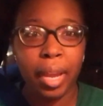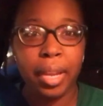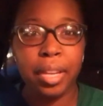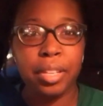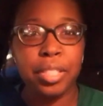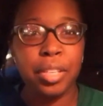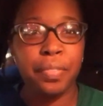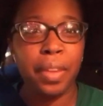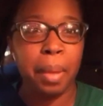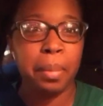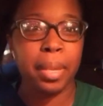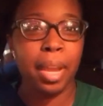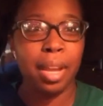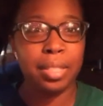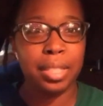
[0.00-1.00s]
YouTube family.
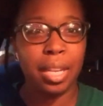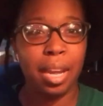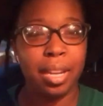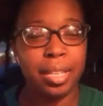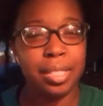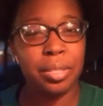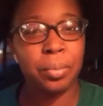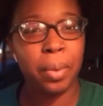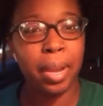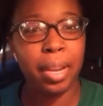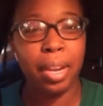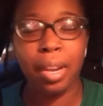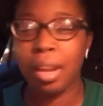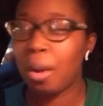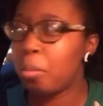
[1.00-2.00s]
Y'all see all this
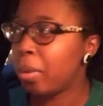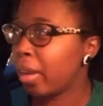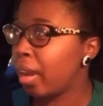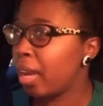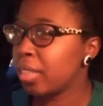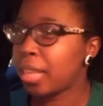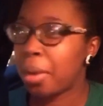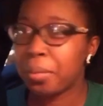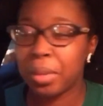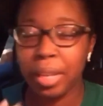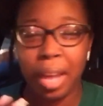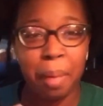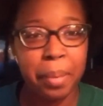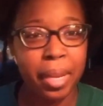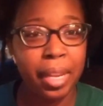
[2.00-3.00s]
sweating. Oh my gosh, I really
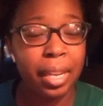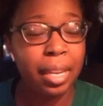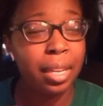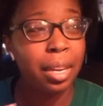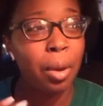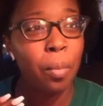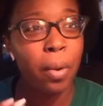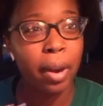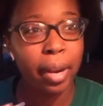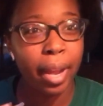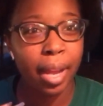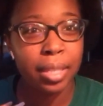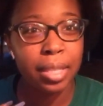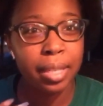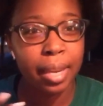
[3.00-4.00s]
got me in a workout
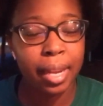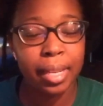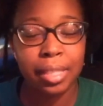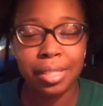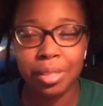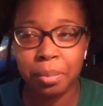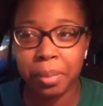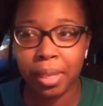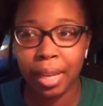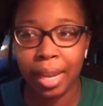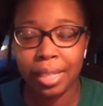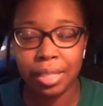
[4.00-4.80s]
today in Zumba class.